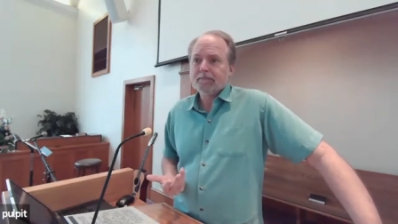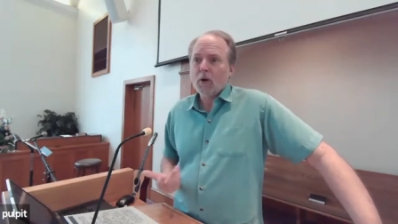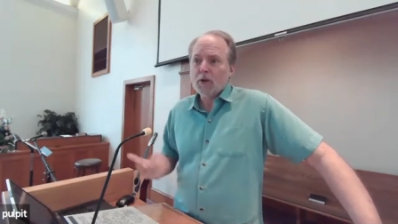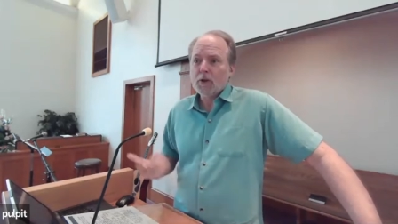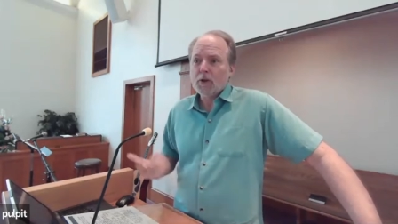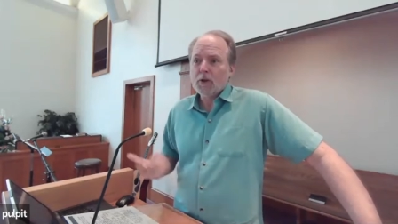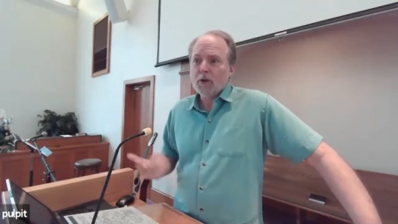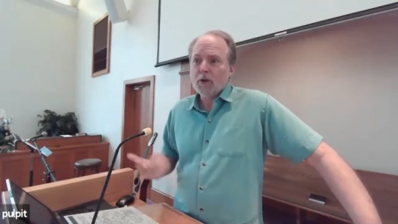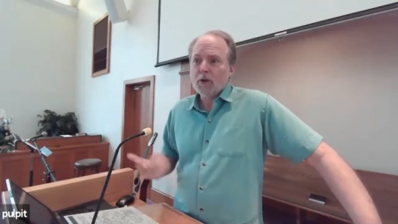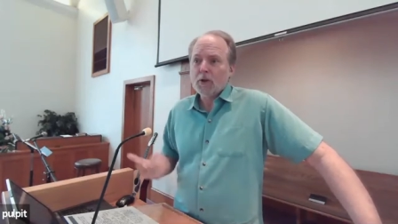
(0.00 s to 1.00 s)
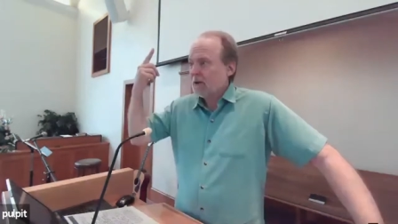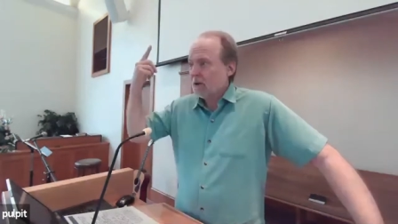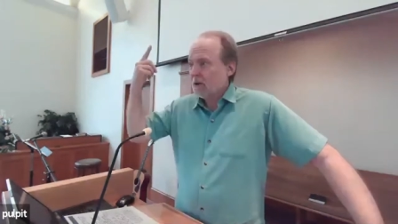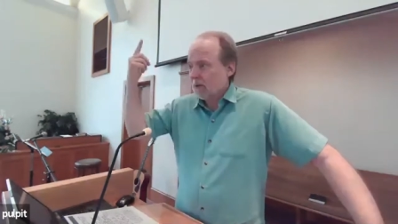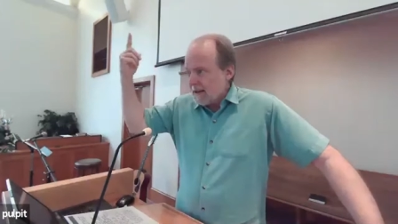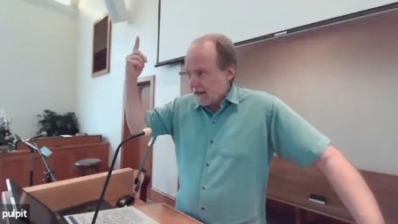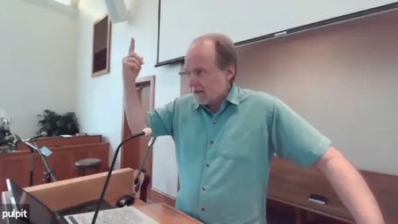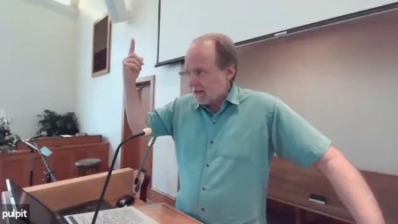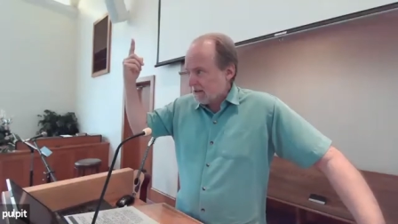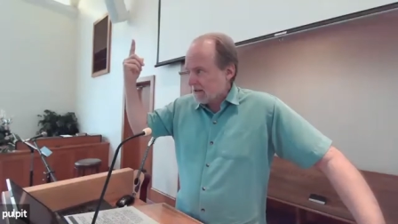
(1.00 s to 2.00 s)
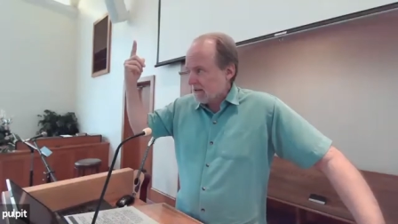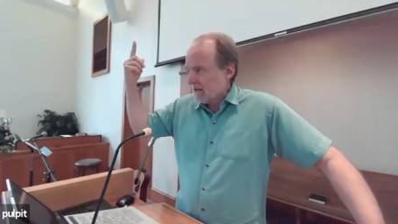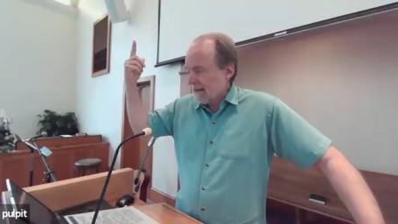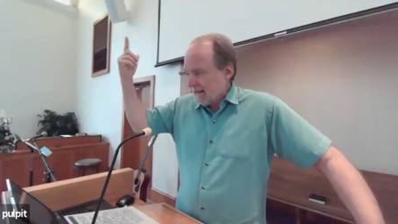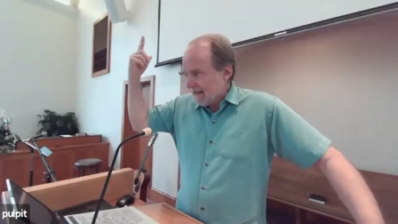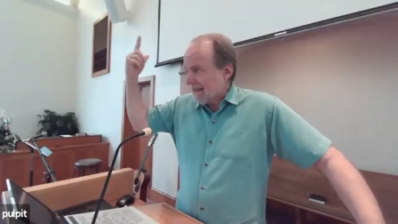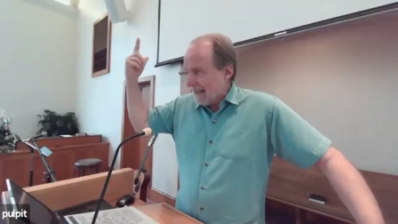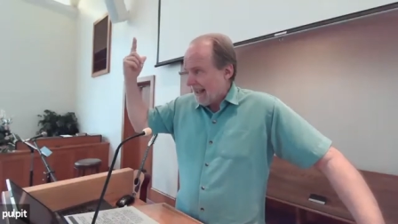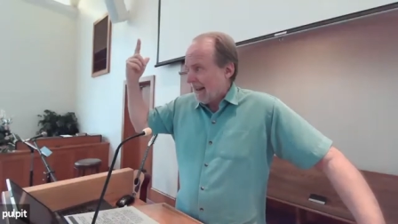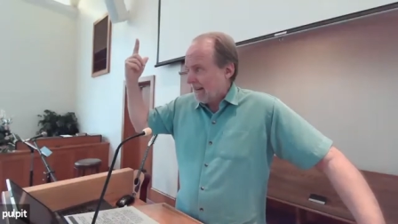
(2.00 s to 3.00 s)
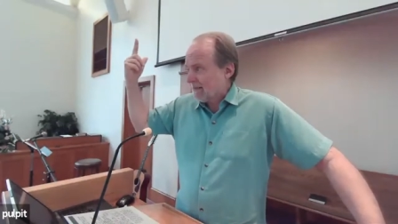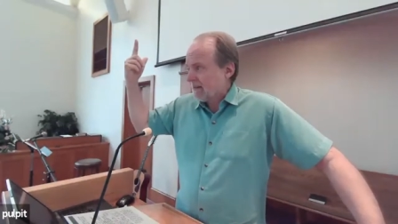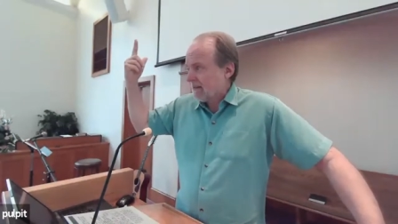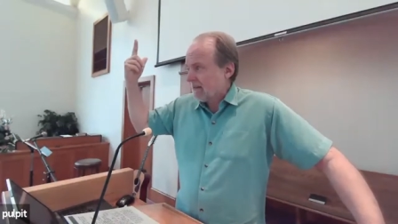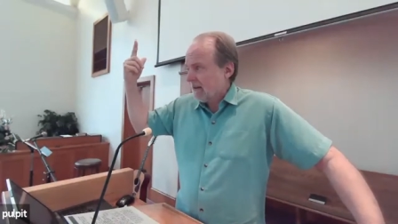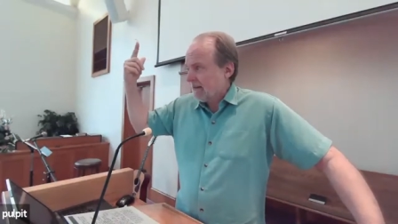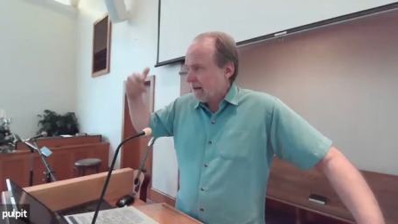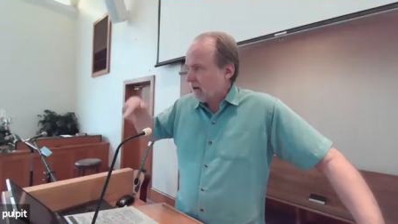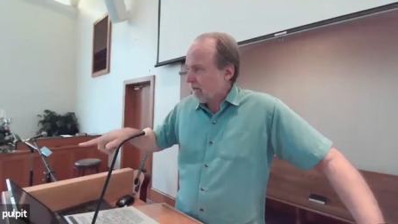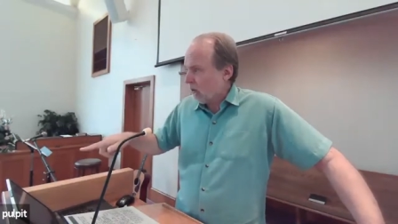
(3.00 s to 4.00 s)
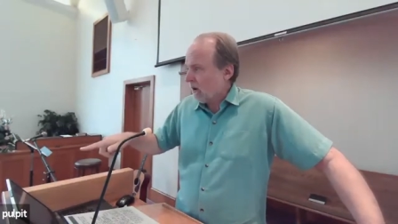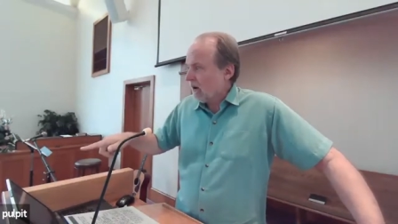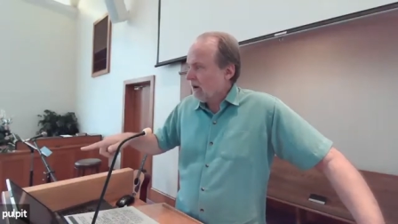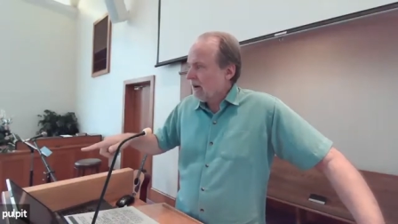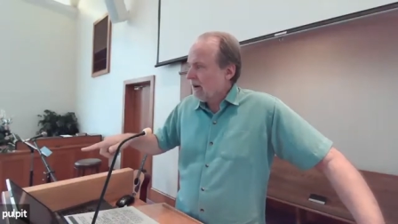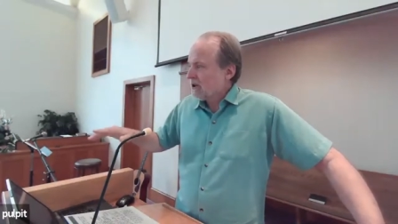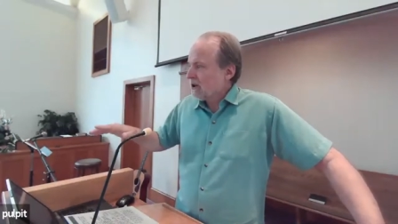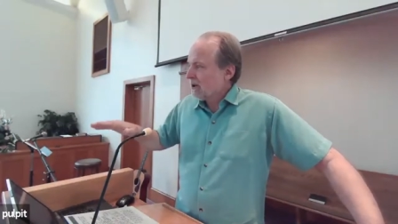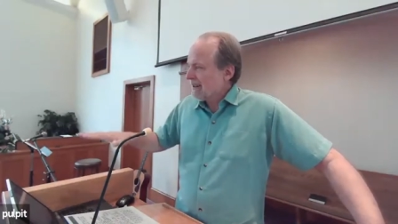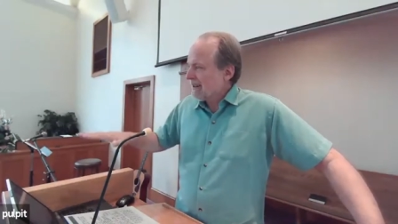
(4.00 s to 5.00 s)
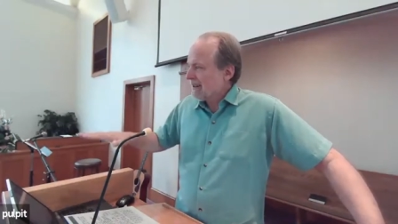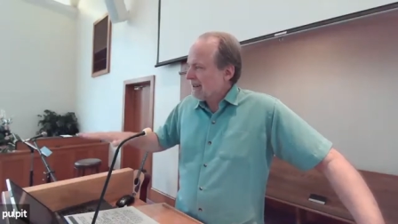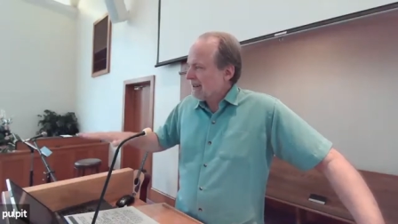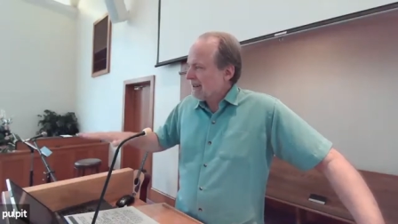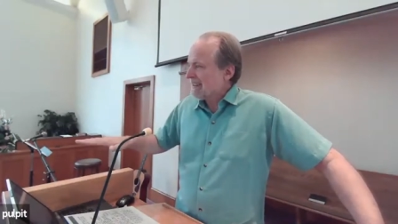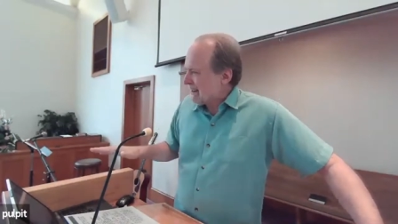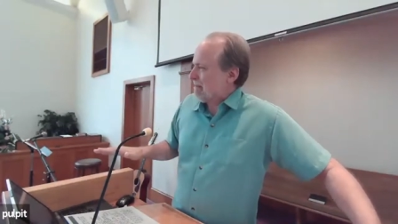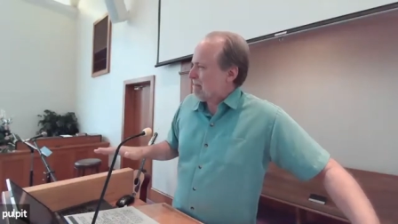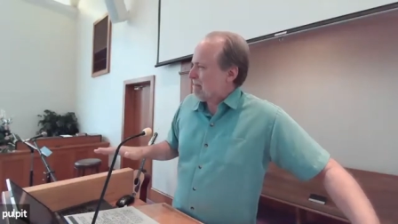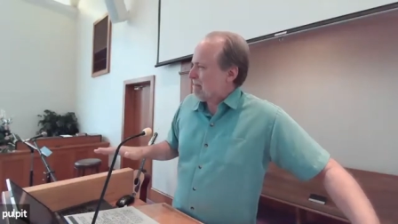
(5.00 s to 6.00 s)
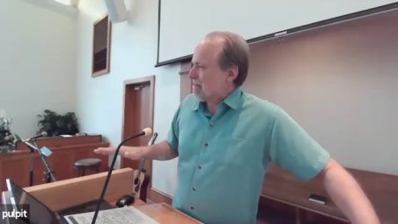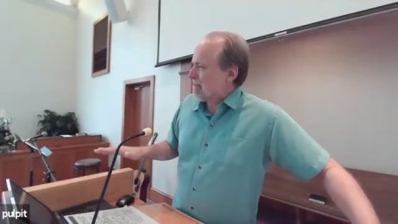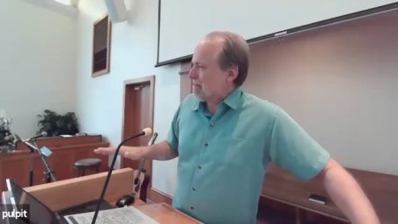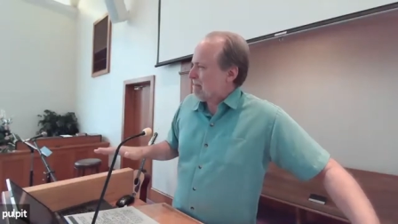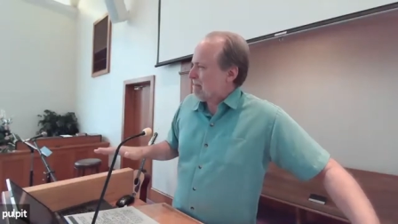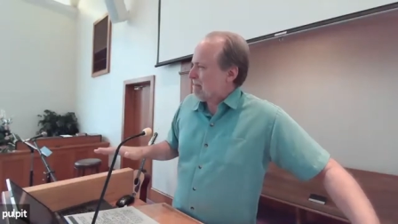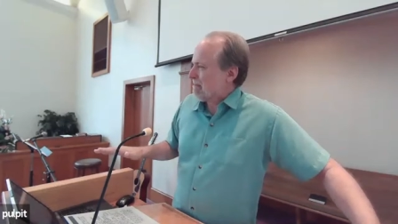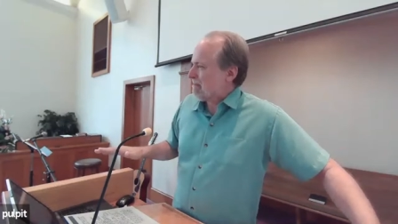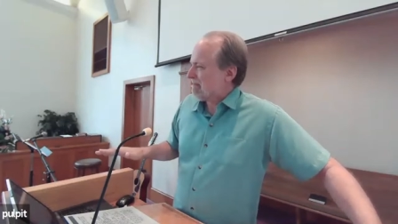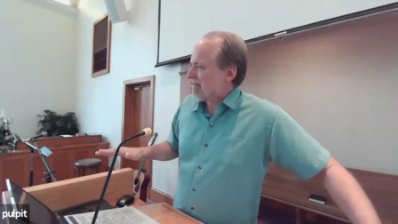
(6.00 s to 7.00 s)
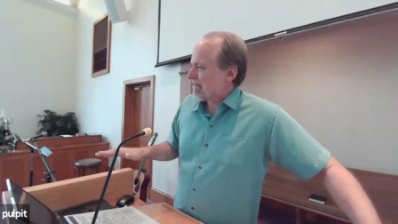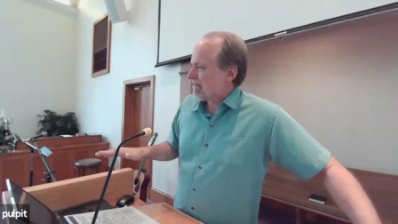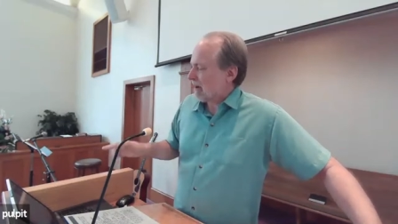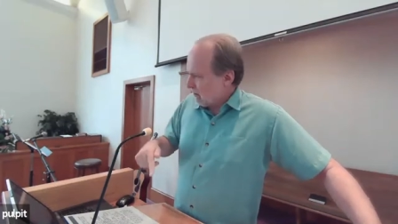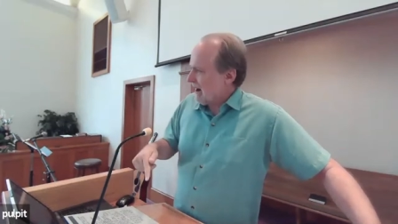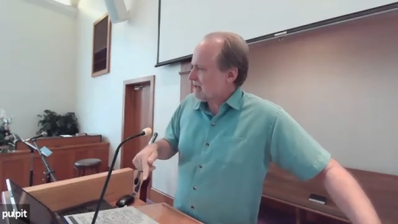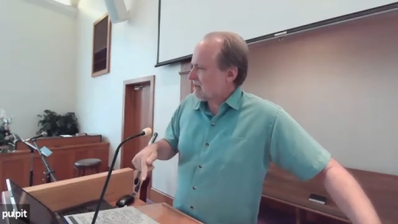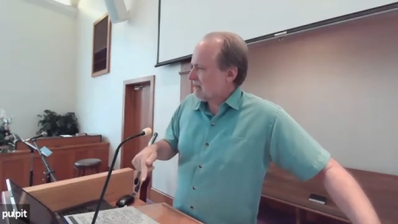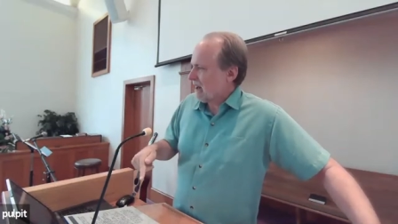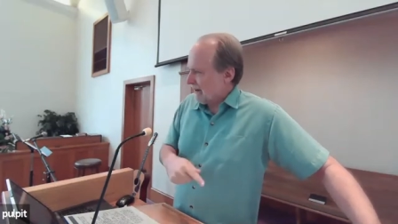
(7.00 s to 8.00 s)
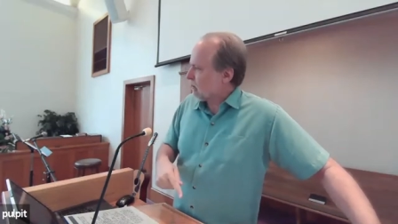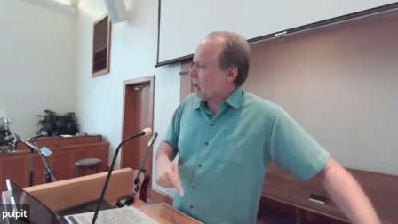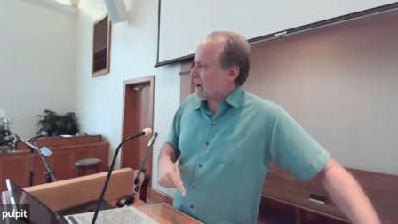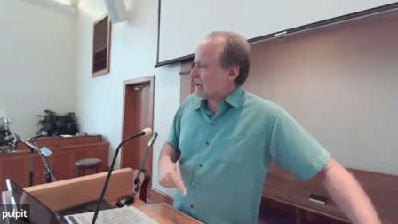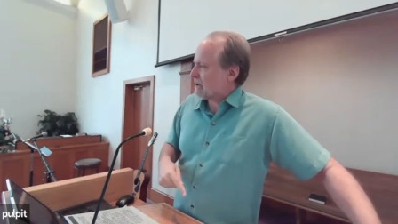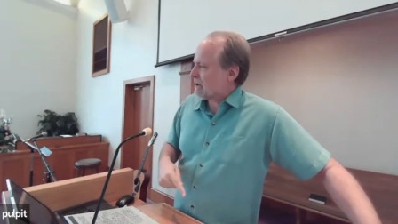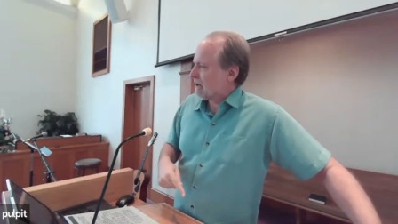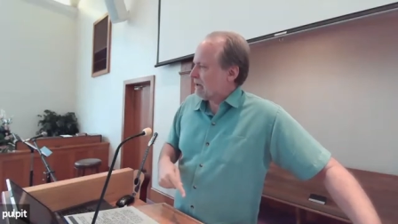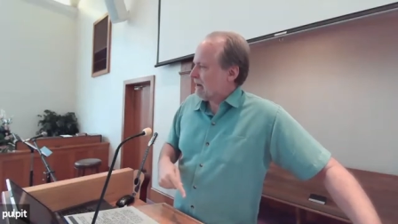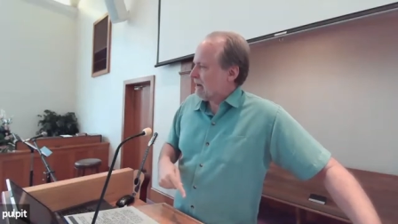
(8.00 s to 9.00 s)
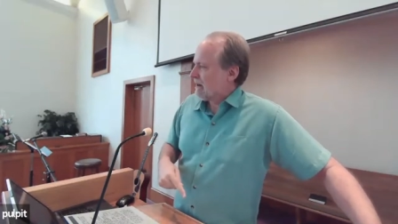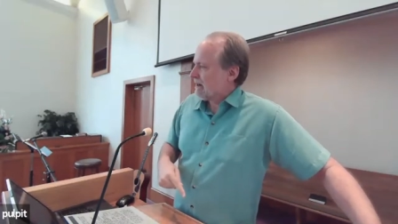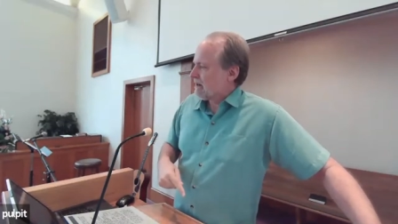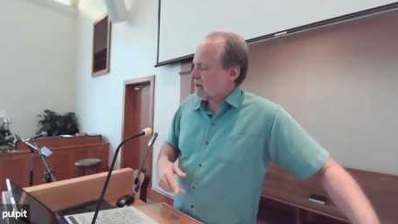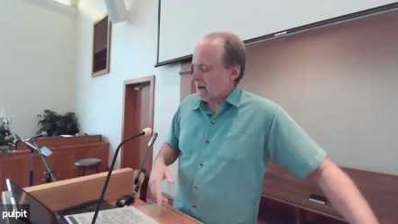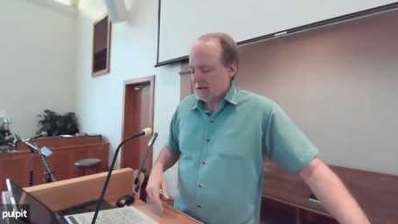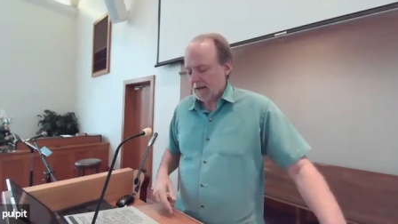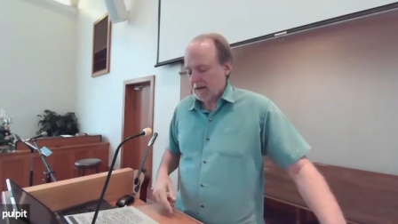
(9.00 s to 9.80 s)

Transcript: On the basis of who he is, he did that. Therefore, you're in the kingdom by grace, not by your works.